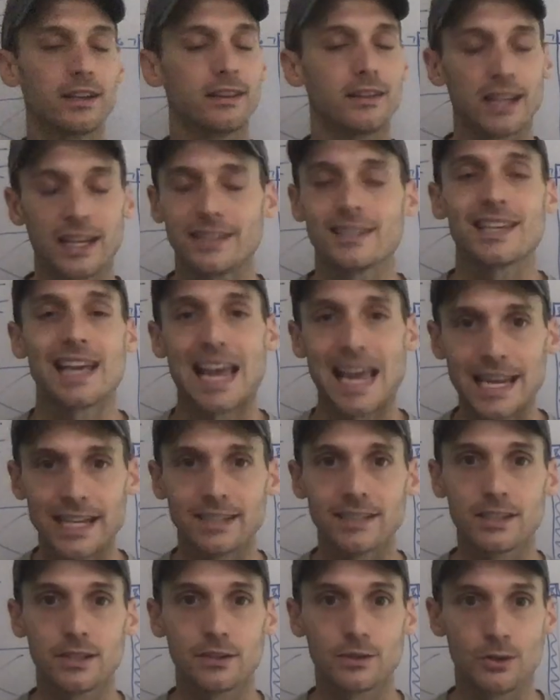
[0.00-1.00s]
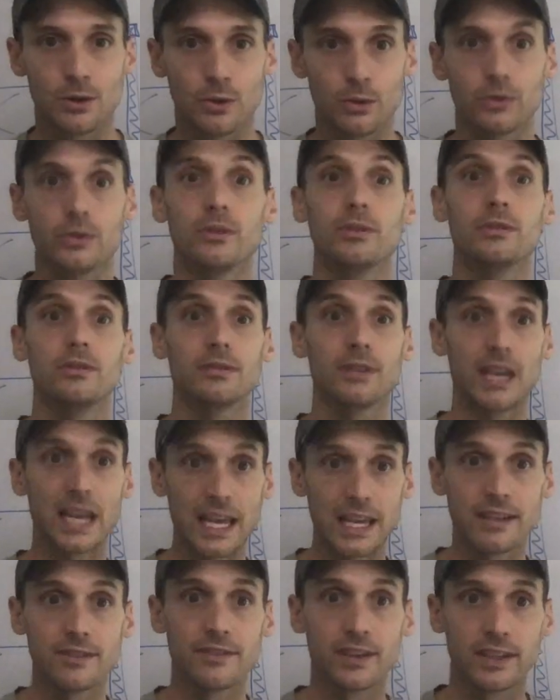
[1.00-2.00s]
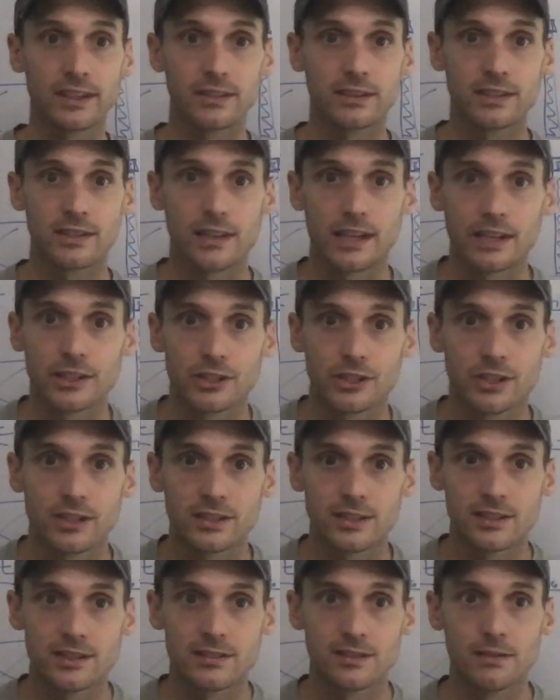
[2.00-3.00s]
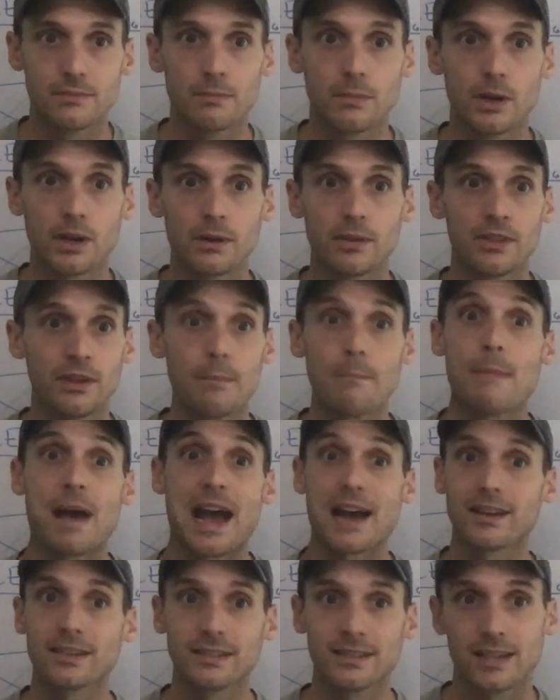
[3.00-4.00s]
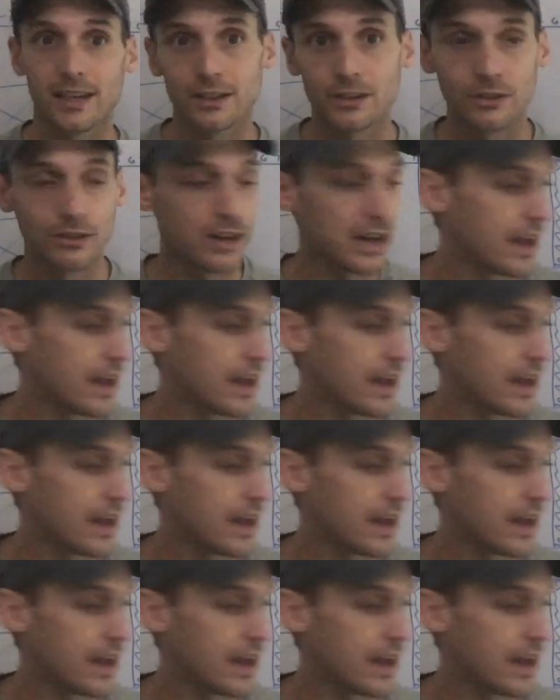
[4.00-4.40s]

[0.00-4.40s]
that's 8 total. 8 valence electrons is the max that you'll